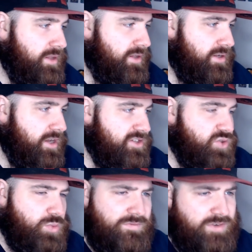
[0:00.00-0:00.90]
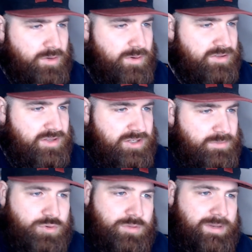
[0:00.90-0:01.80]
I saw one video where I think you
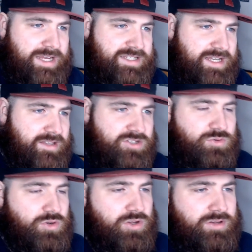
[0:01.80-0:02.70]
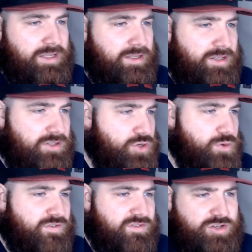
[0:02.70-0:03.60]
pulled a playset, and I saw like 2
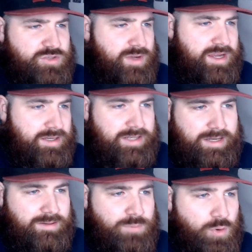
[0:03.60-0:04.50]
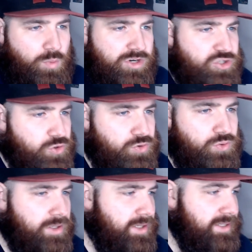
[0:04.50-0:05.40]
other videos where you didn't pull 1 at all,
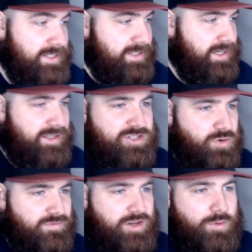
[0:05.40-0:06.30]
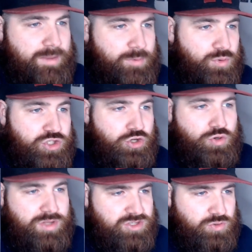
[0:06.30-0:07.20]
and then I saw a video where you pulled 2,
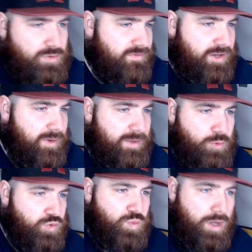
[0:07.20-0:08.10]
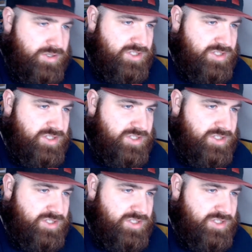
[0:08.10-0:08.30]
and I saw a video where you pulled 1.